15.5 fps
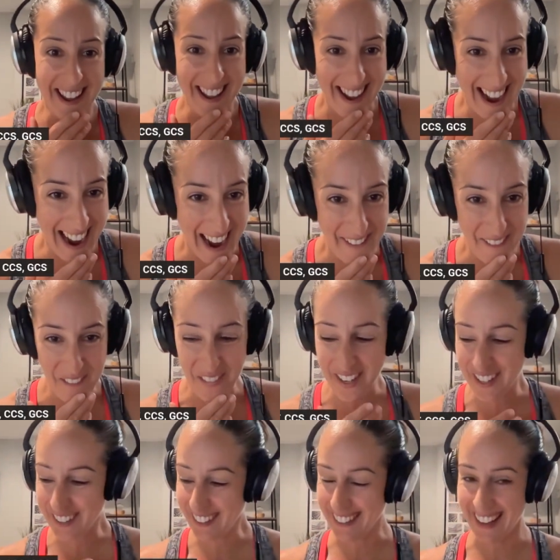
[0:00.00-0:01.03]
I
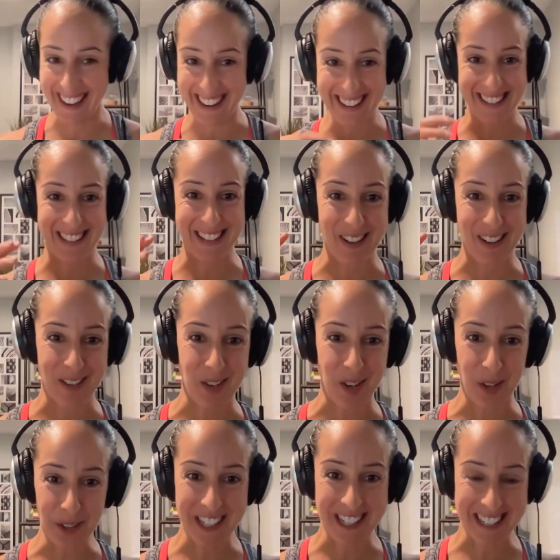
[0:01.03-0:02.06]
feel like the
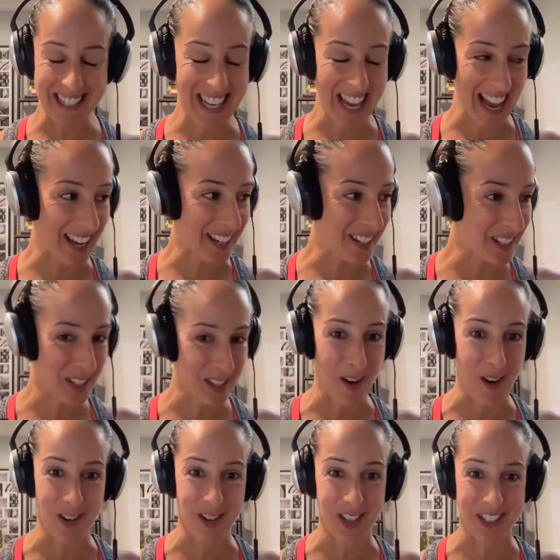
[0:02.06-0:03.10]
adulting tasks
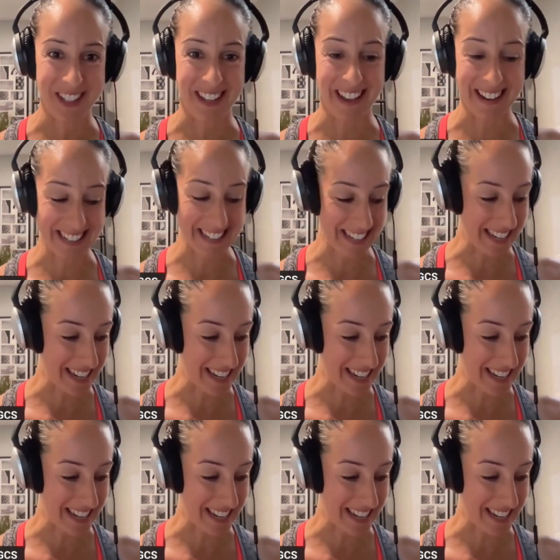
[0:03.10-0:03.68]
are just like